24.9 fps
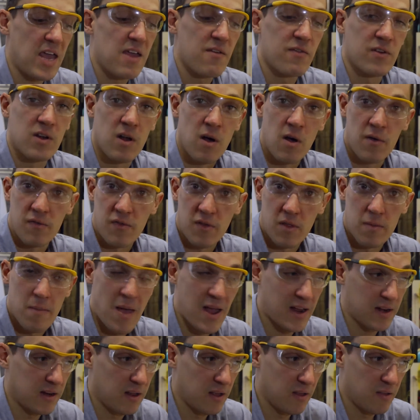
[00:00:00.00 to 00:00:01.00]
even after the
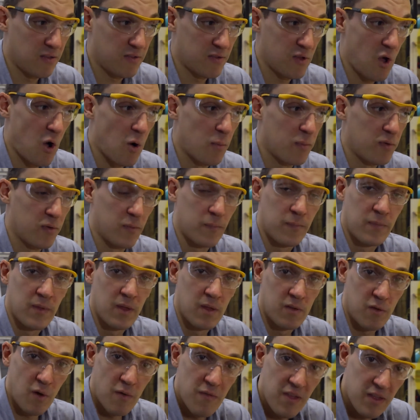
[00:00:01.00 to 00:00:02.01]
magnet has stopped.
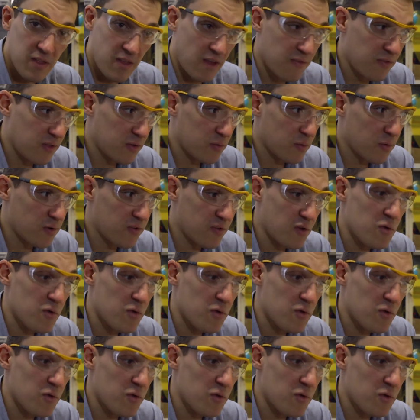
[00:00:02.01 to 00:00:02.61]
So if this were a